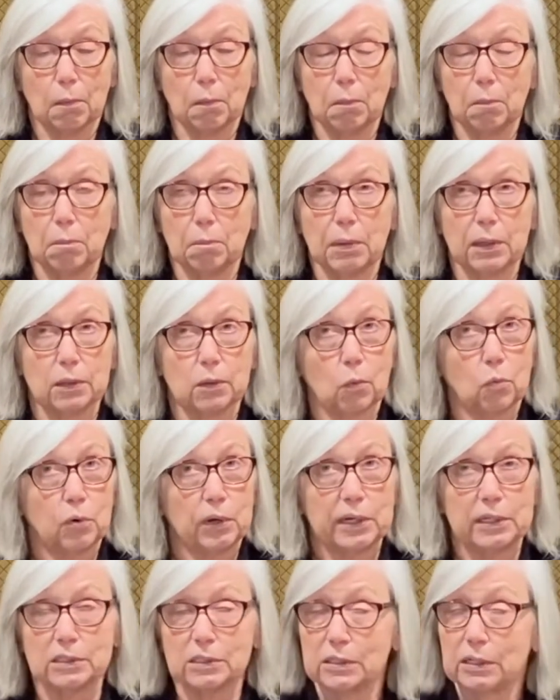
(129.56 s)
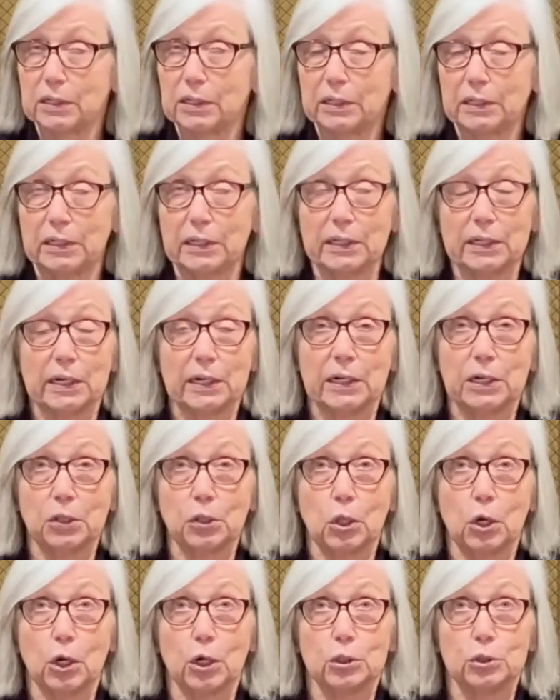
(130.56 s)
But the wings didn't get any
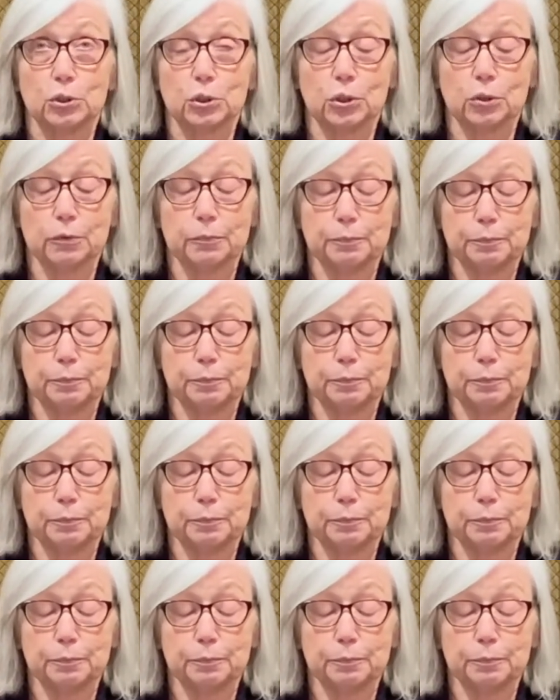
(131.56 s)
larger,